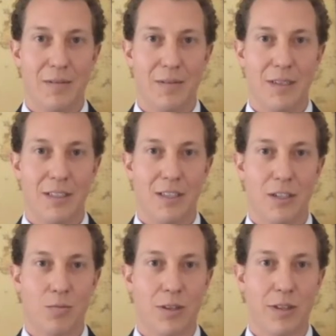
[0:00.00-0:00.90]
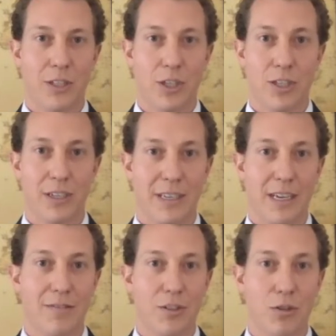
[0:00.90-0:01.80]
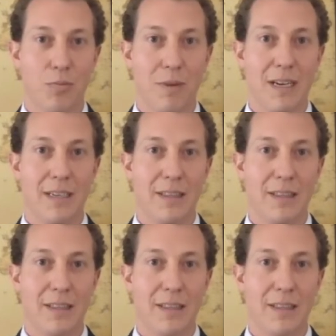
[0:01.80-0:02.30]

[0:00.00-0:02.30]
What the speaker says: is this really just a gift to me